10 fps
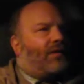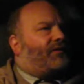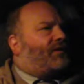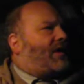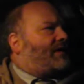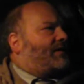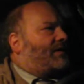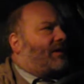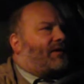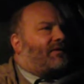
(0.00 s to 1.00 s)
a Friday
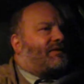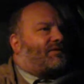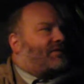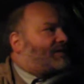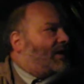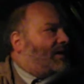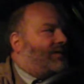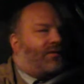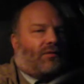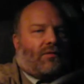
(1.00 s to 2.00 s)
night, this was kind
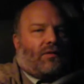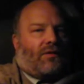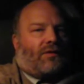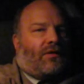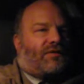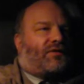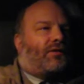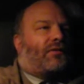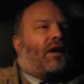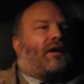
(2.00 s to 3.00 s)
of a roller
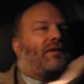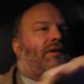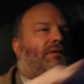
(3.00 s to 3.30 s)
coaster ride.